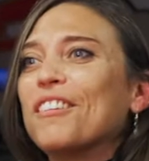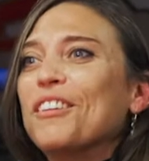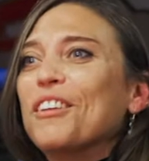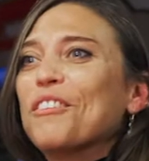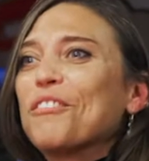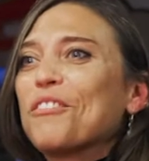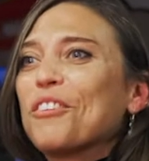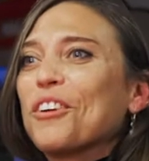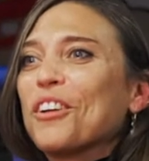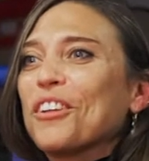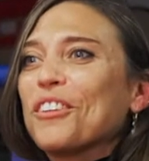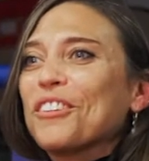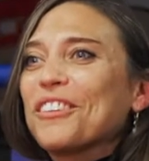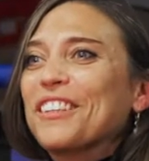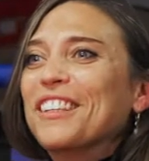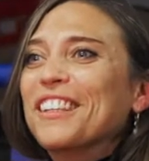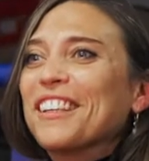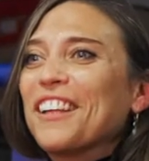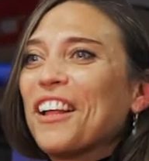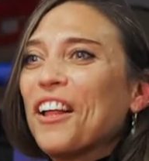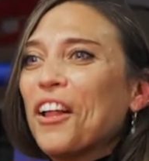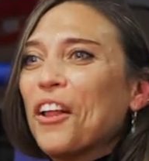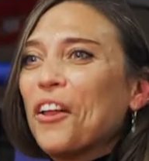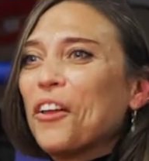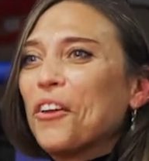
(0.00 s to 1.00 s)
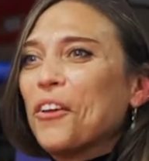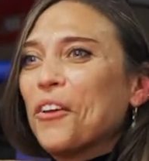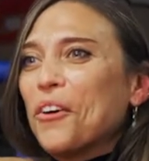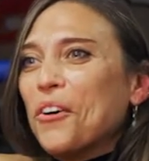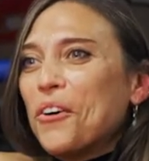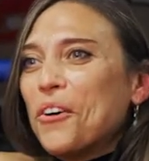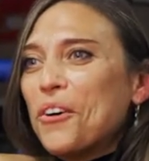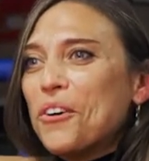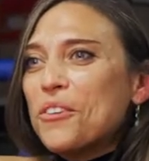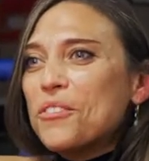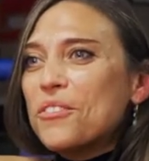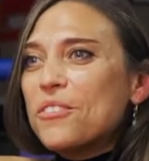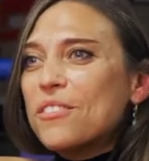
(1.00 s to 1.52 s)
different
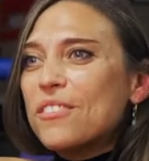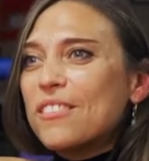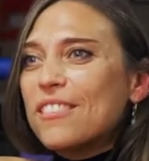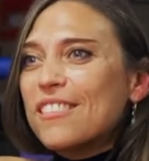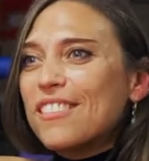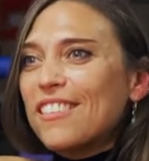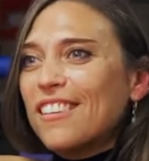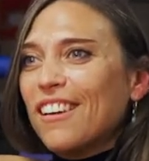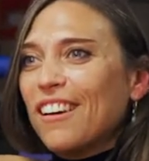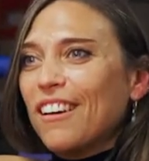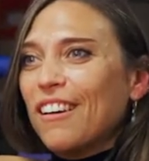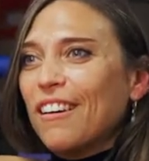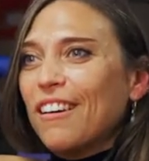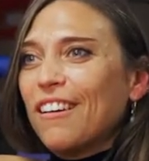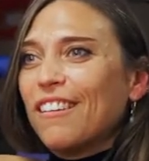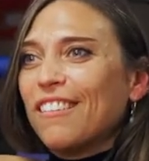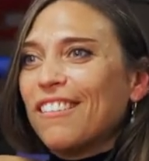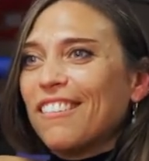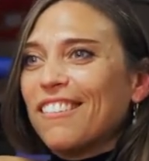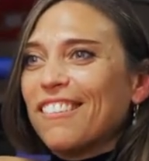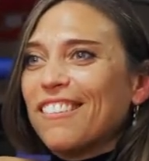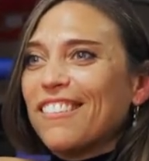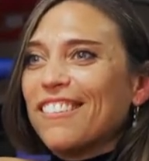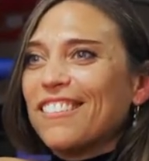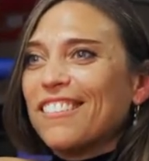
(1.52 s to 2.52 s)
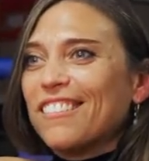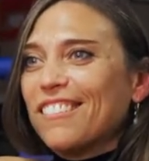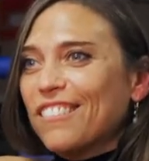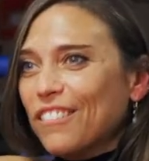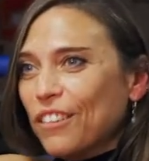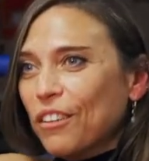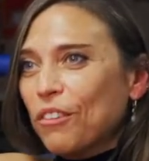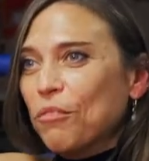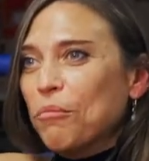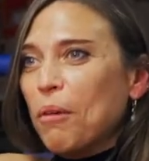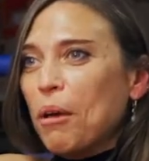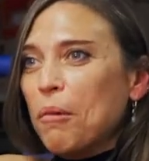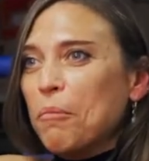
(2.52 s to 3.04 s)
logos
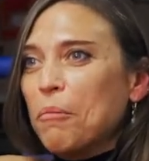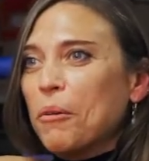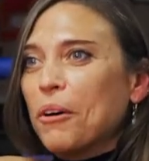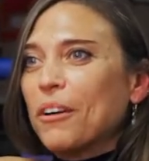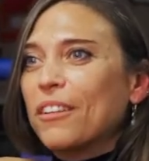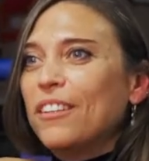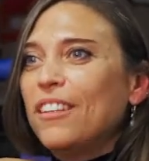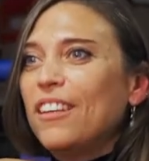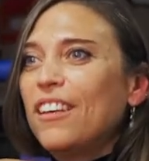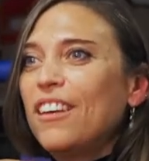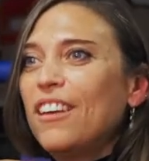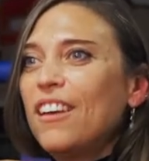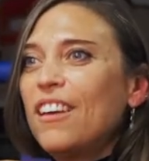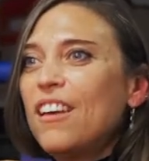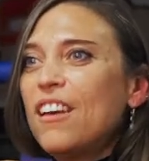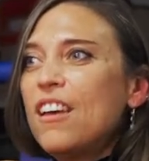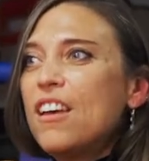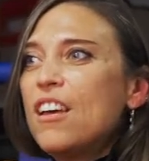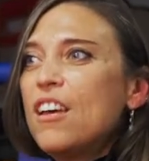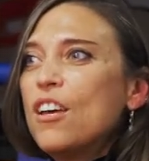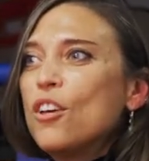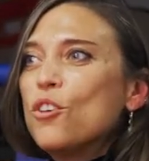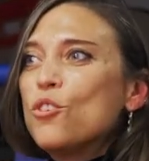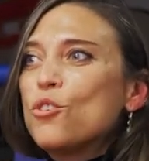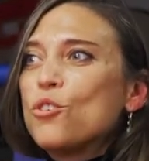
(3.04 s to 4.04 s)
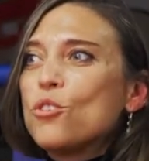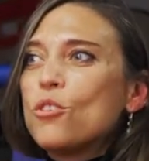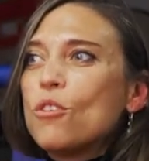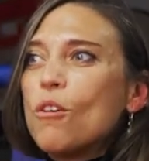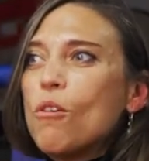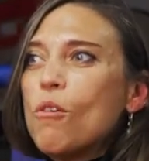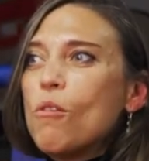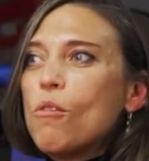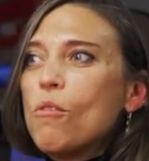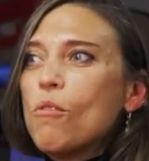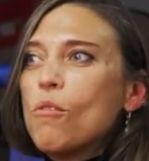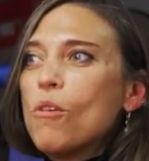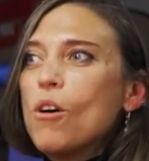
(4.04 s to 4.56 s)
on my body.
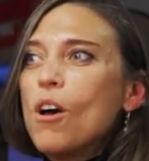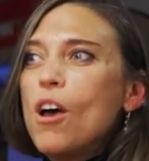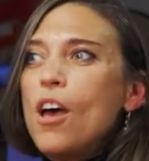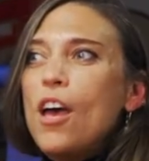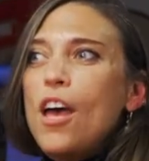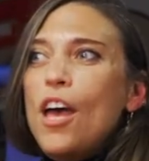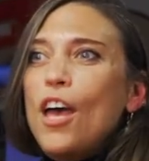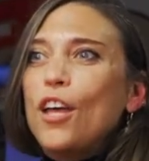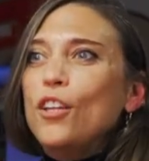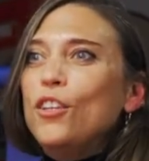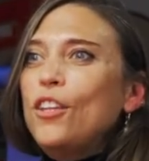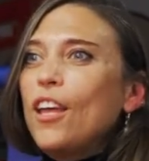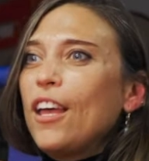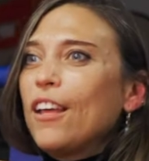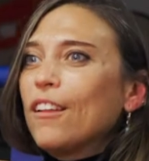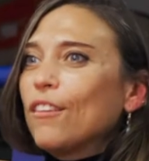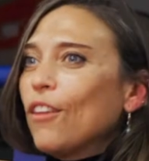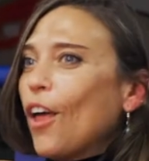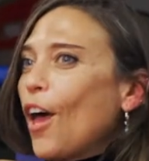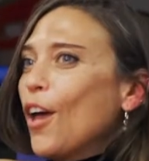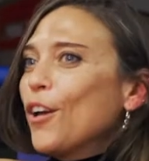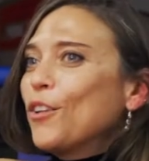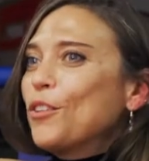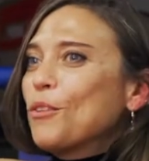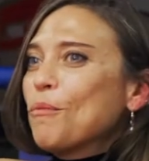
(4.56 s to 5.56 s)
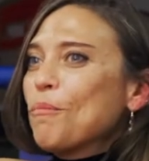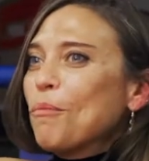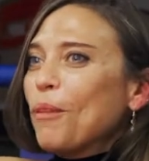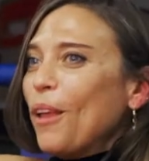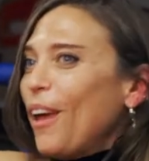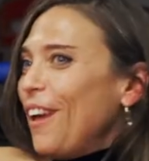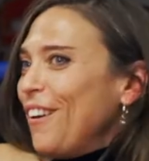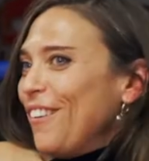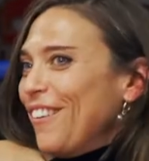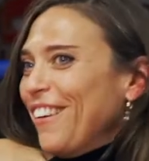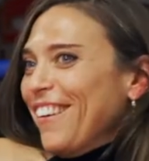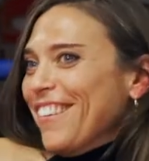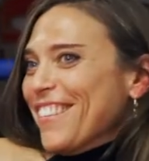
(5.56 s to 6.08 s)
So, and they like to
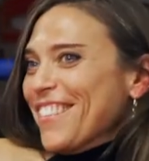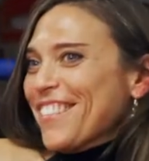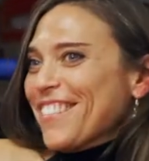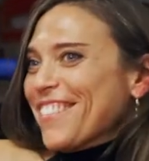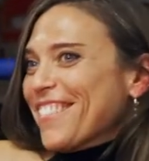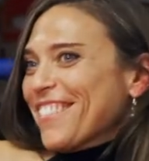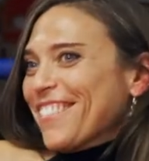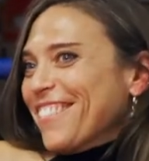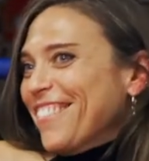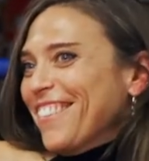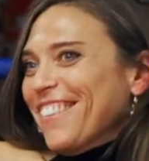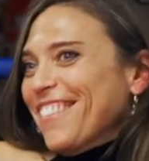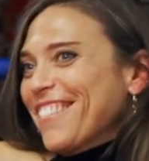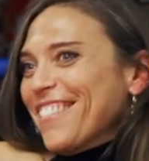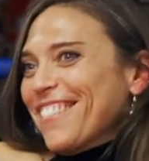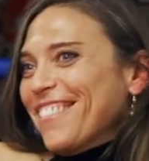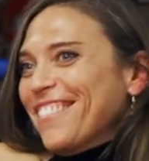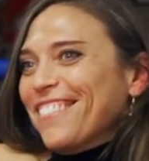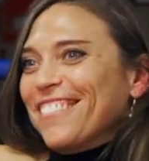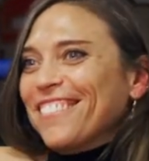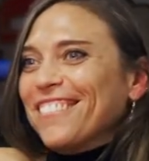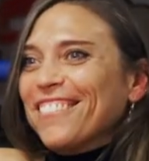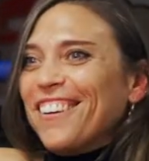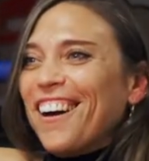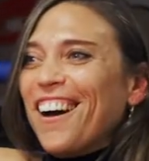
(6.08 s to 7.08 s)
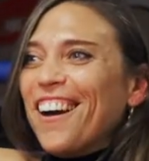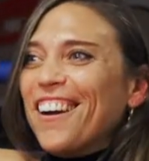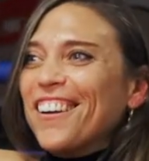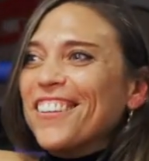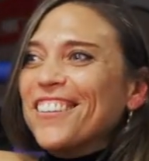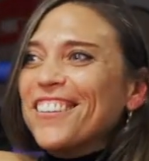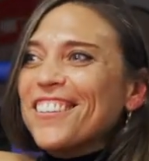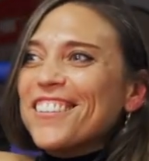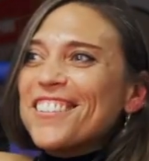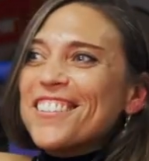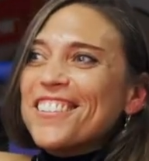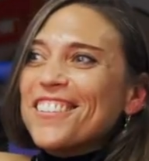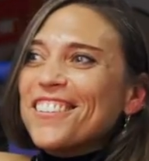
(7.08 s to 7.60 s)
play, as art
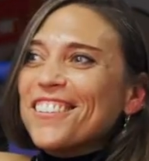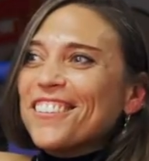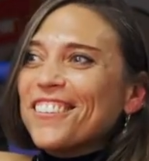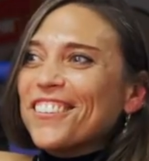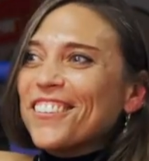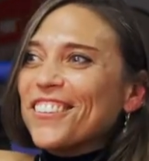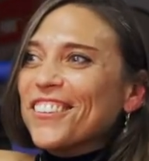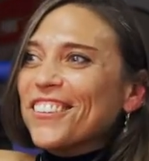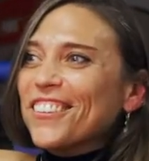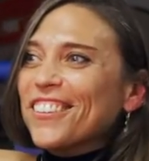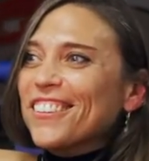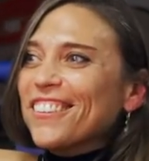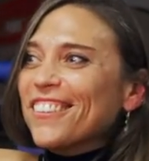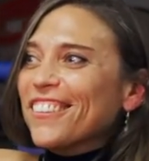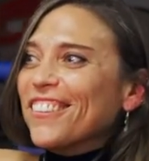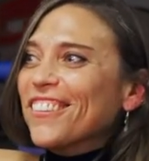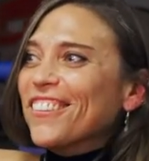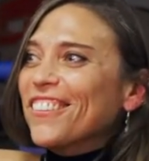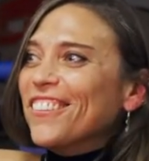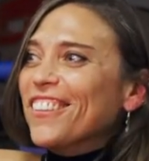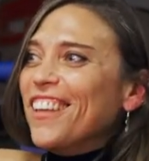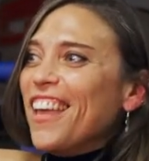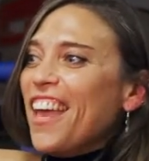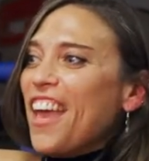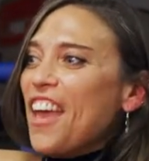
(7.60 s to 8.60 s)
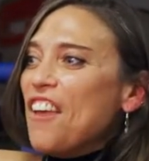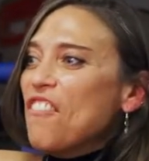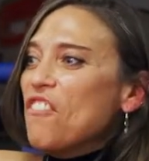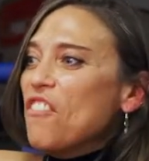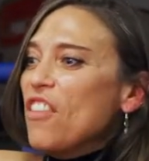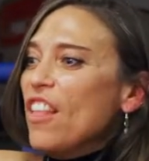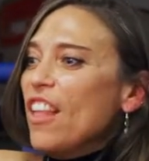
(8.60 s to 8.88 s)
is a good game.